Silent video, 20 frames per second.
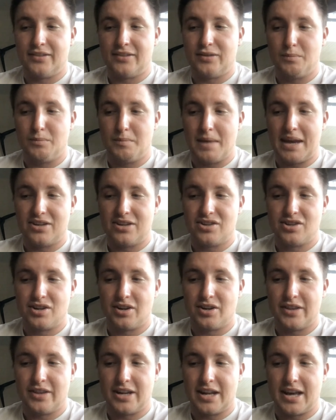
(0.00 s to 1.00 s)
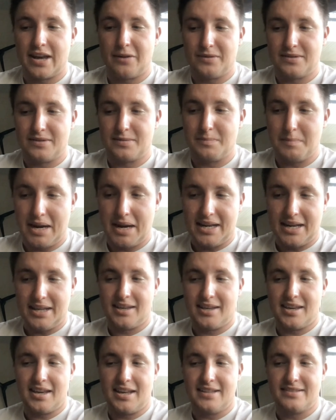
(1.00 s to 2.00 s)
to make sure that I was
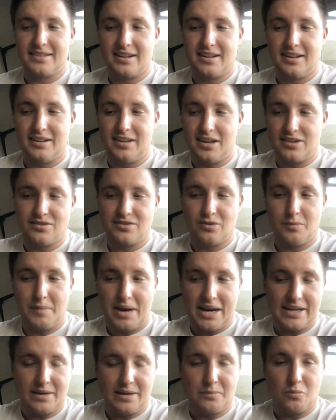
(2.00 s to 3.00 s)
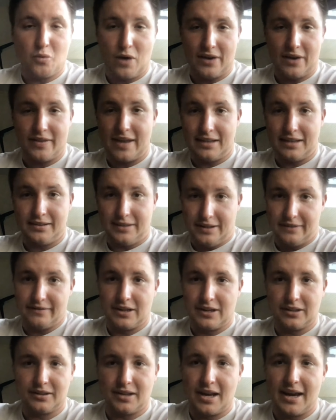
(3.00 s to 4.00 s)
meeting kids in a digital medium where they live
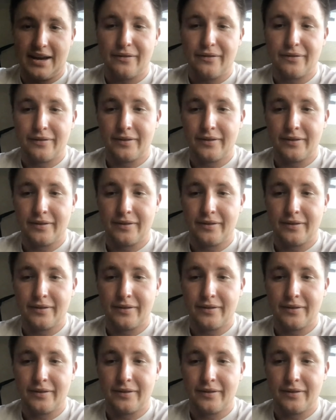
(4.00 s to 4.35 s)
their life,